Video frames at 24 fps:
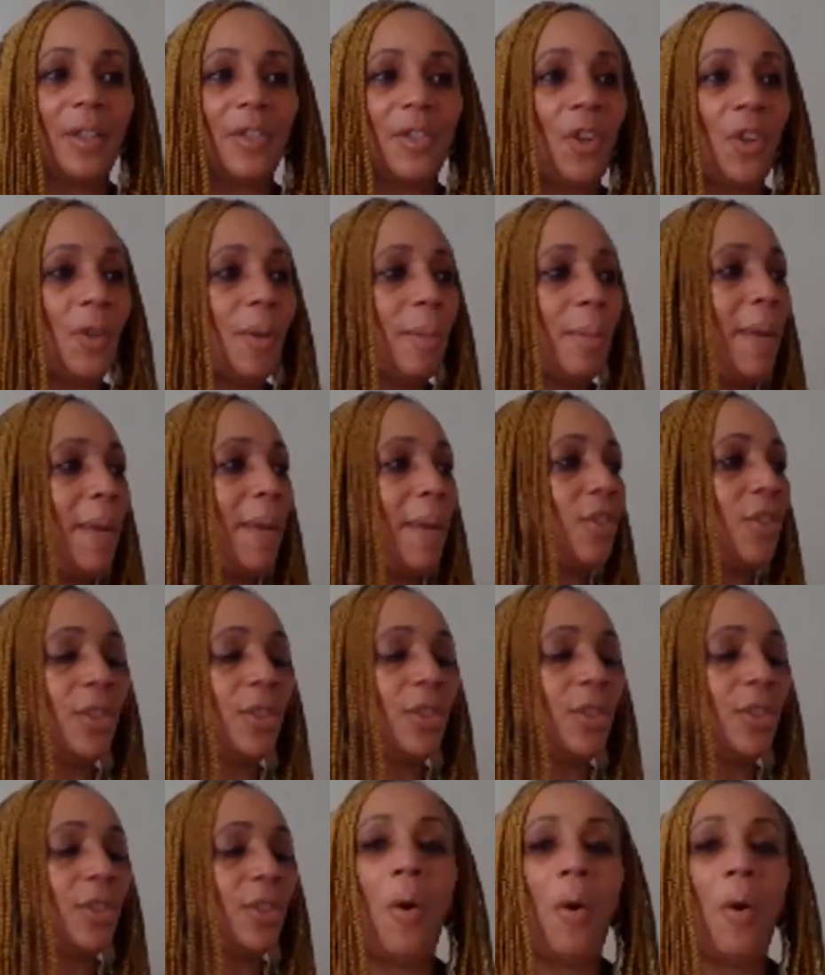So the
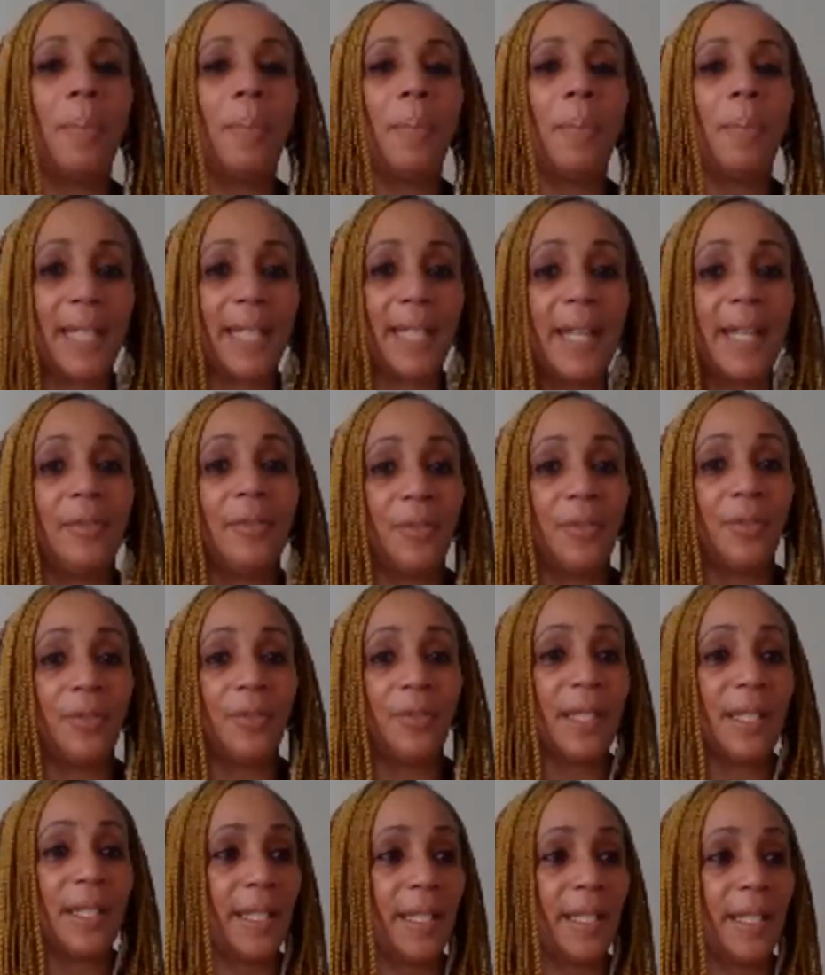message of hope is kind of
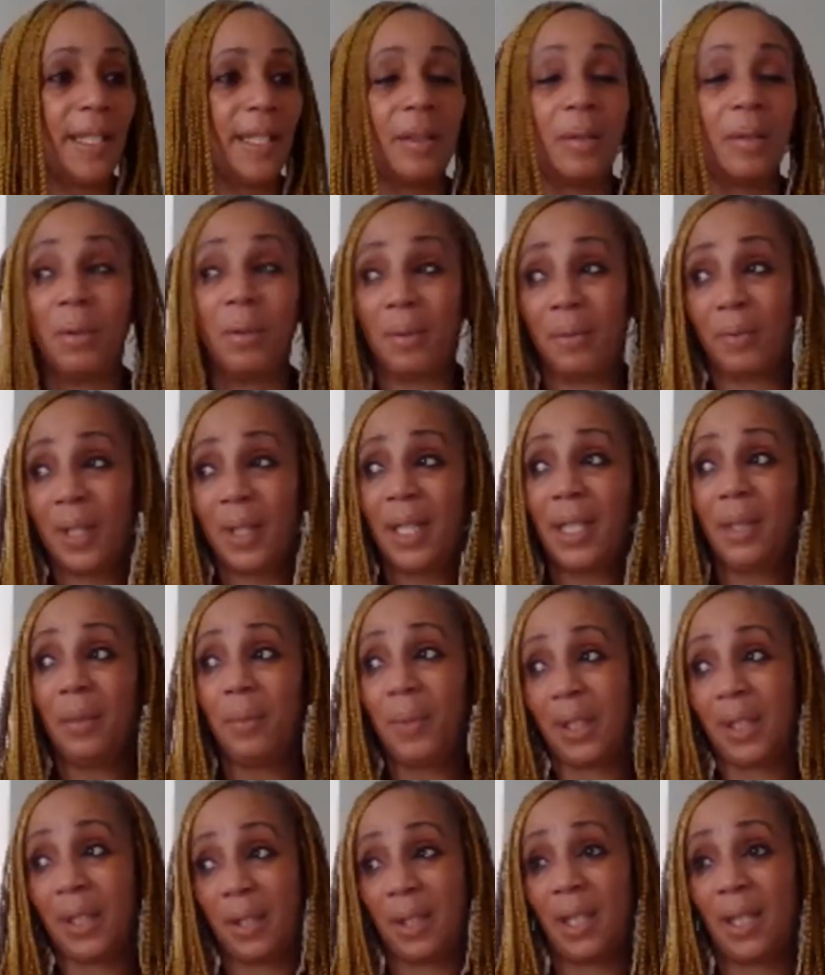lost here.
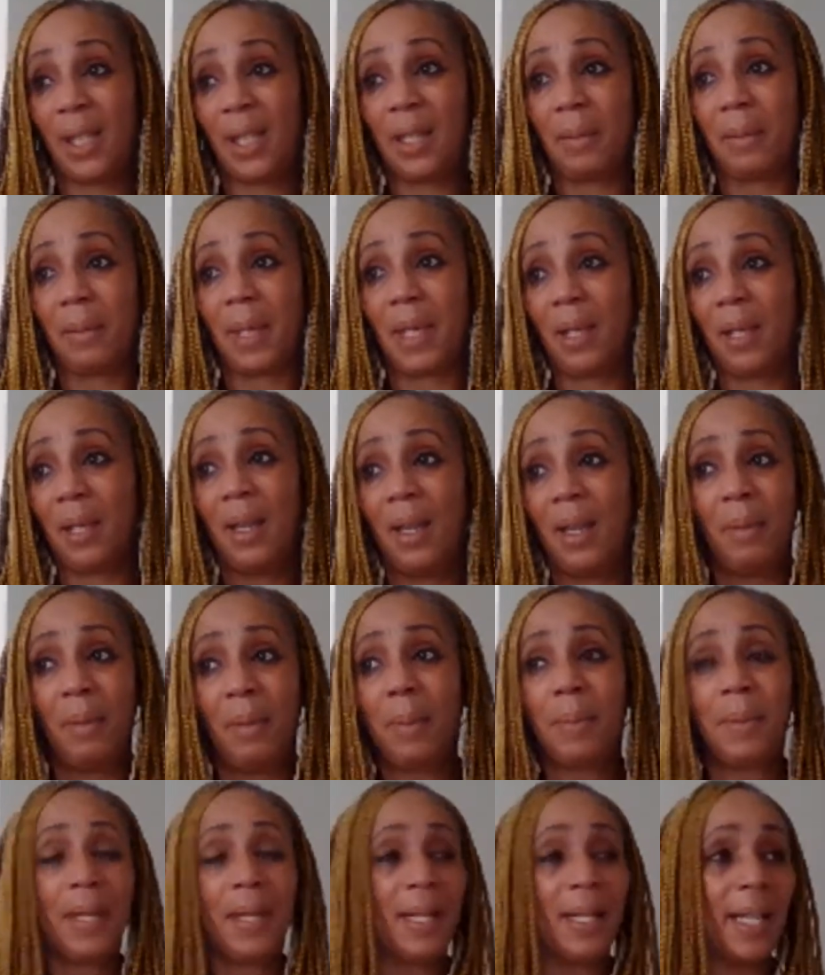Really, what you're telling me?
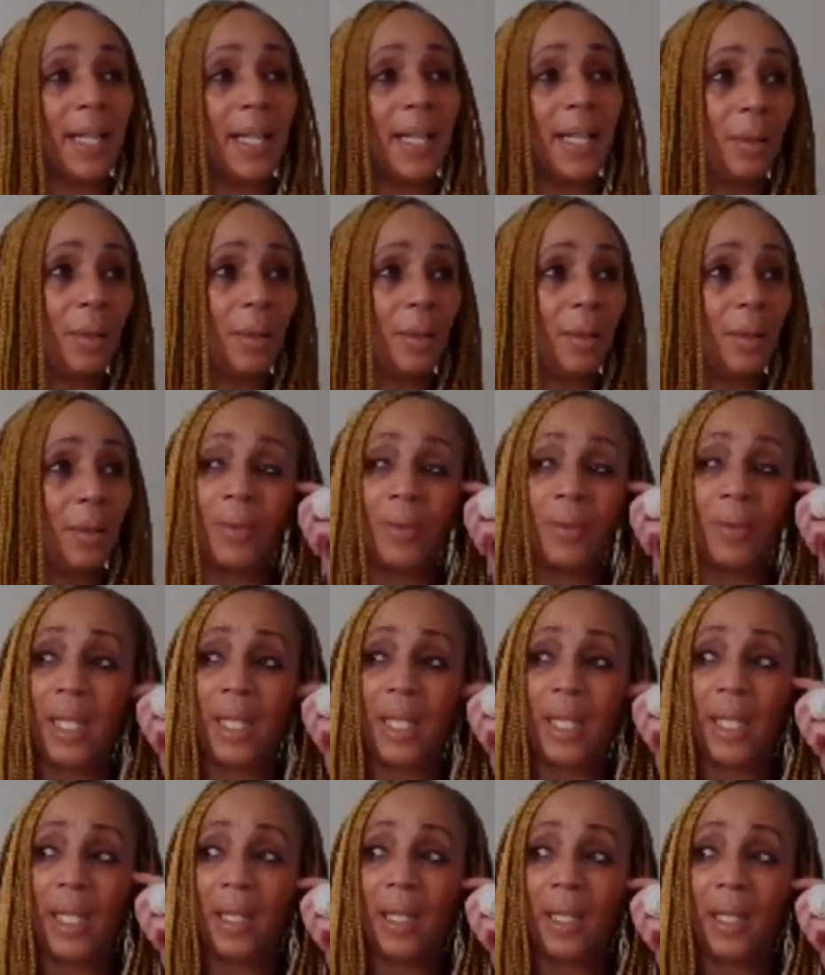People are like, dude,
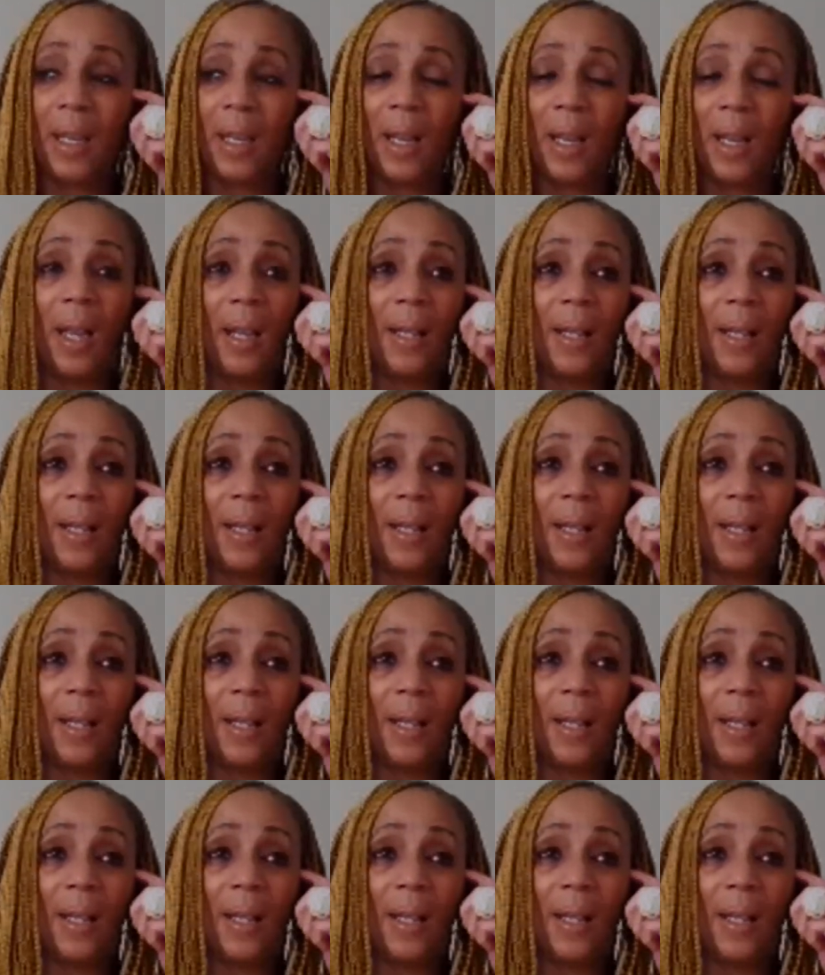really?